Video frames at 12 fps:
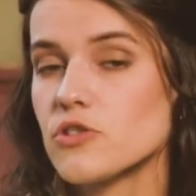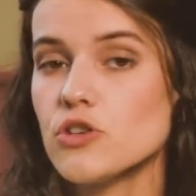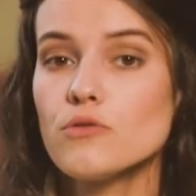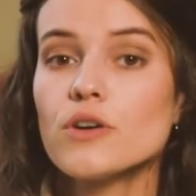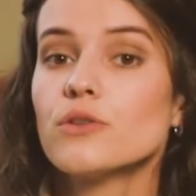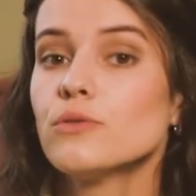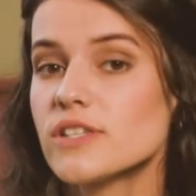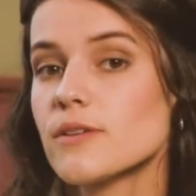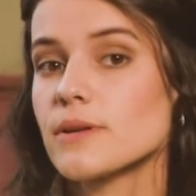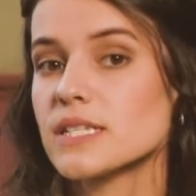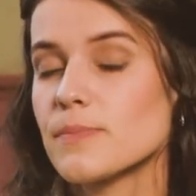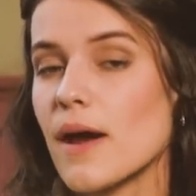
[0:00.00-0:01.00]
You can
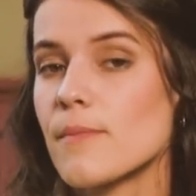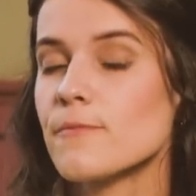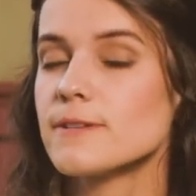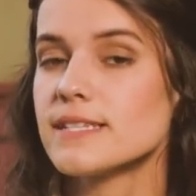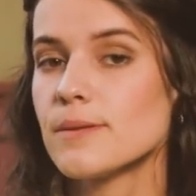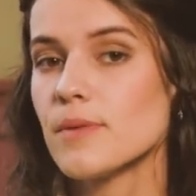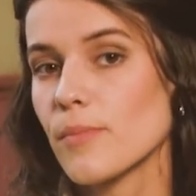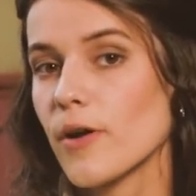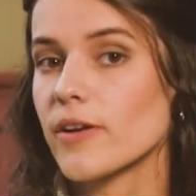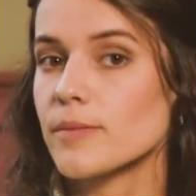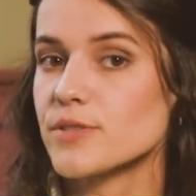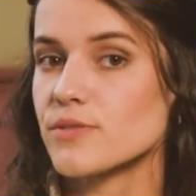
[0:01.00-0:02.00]
also experiment with similar
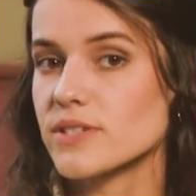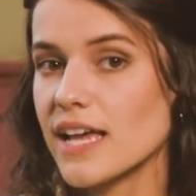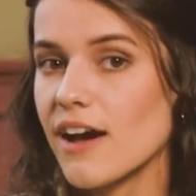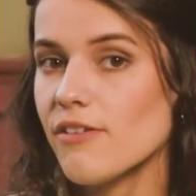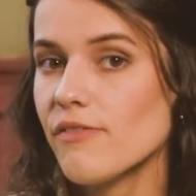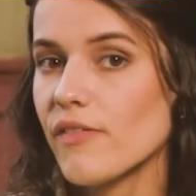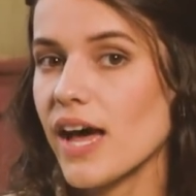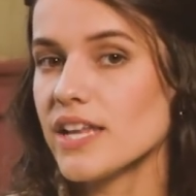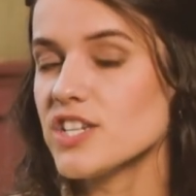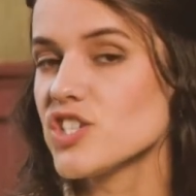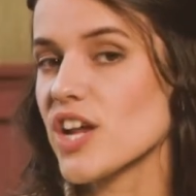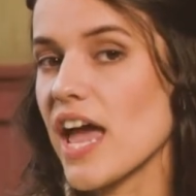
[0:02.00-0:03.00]
programs yourself
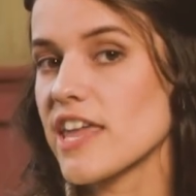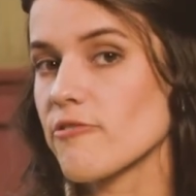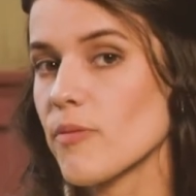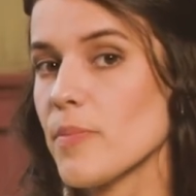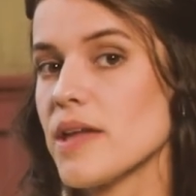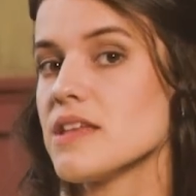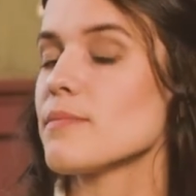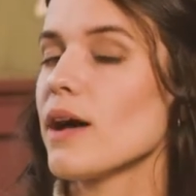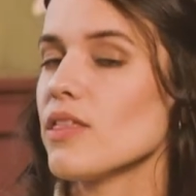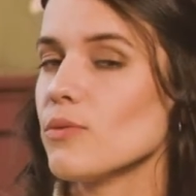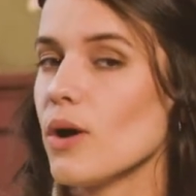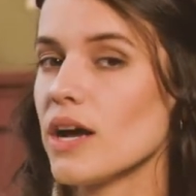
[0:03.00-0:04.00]
and share your opinion
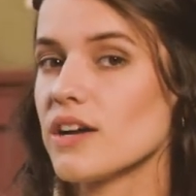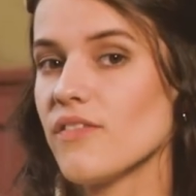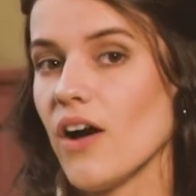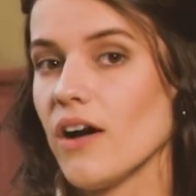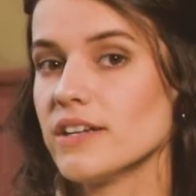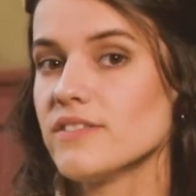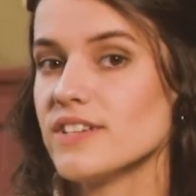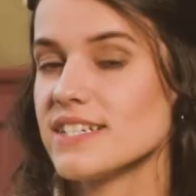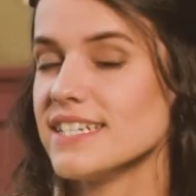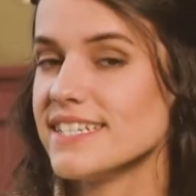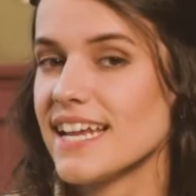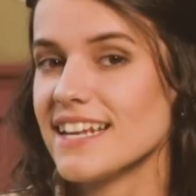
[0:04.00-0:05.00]
about the work of
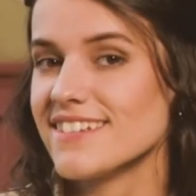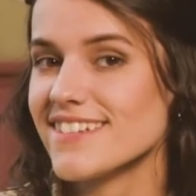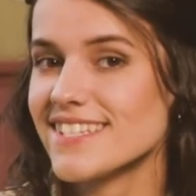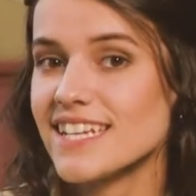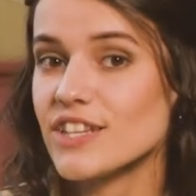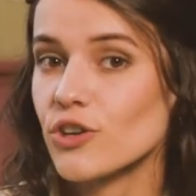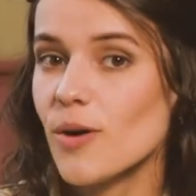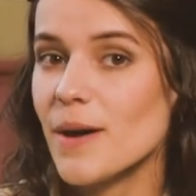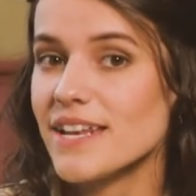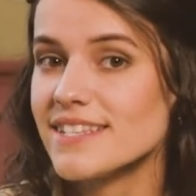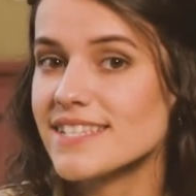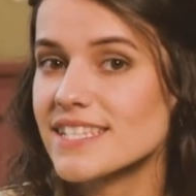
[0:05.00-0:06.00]
artificial intelligence in the
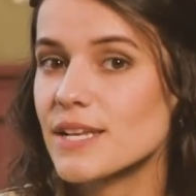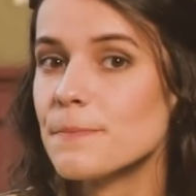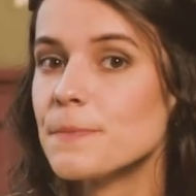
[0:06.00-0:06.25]
comments.